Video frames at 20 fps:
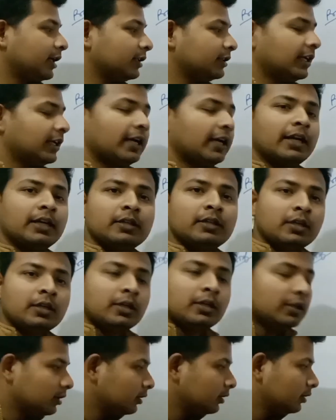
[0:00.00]
implies
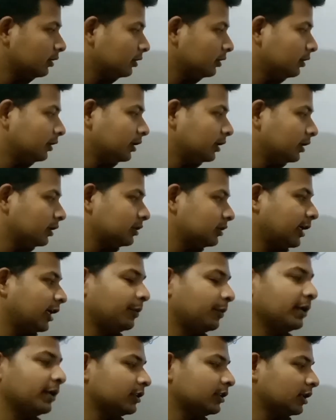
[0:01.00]
that this
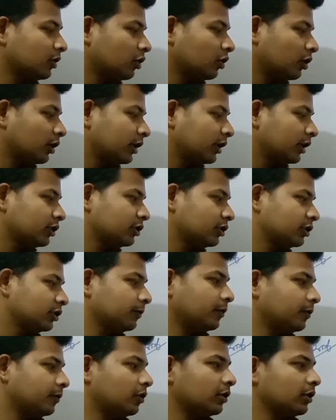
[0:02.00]
statement is a
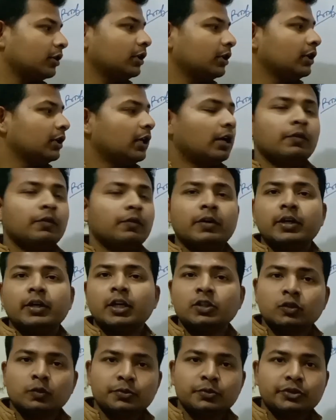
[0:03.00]
contradiction for
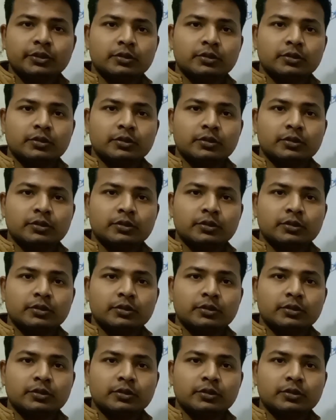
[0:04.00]
our